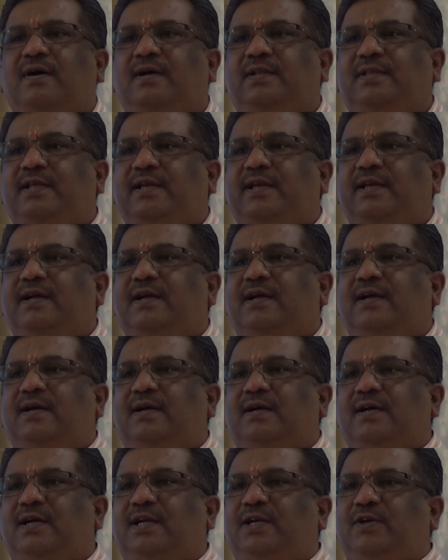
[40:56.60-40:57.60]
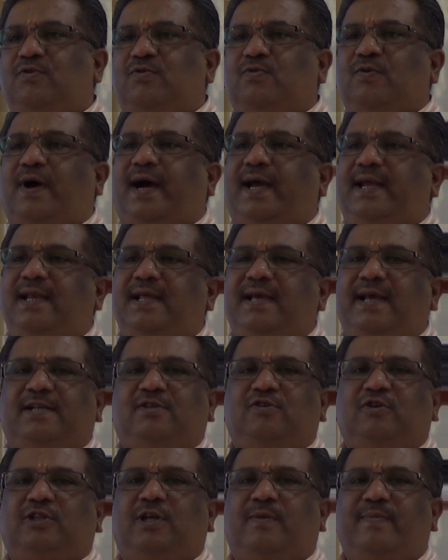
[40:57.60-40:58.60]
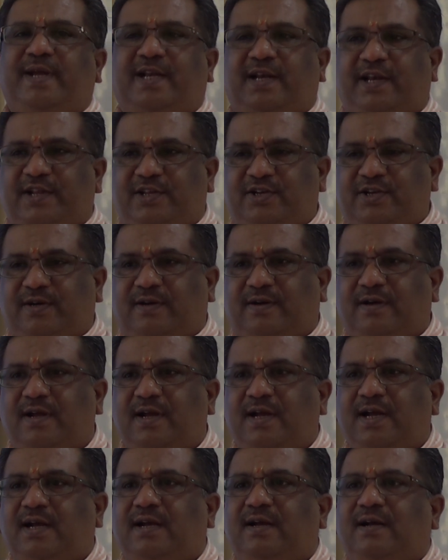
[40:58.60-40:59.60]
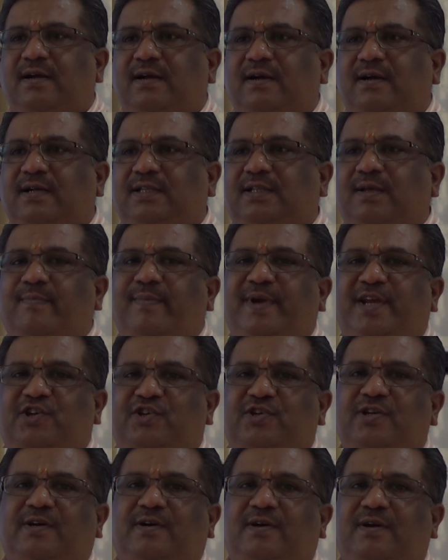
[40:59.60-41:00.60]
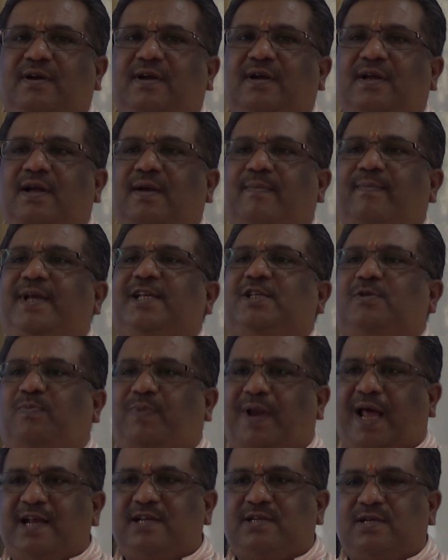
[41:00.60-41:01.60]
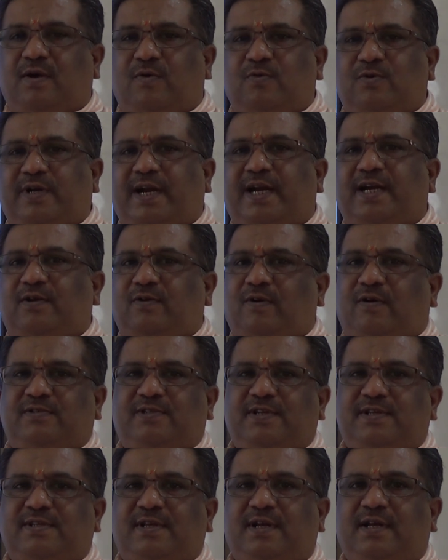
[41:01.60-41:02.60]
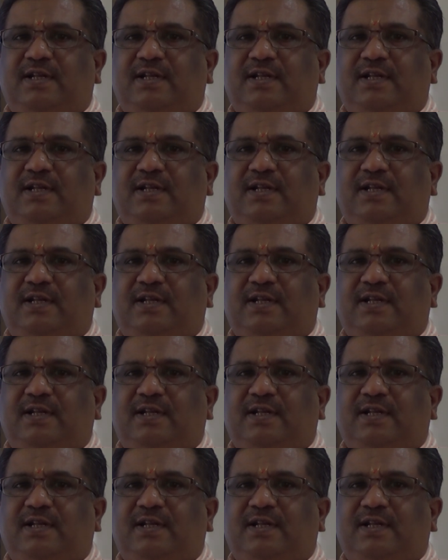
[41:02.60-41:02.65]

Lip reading: due to highly exothermic nature, the mixture may splash out and causes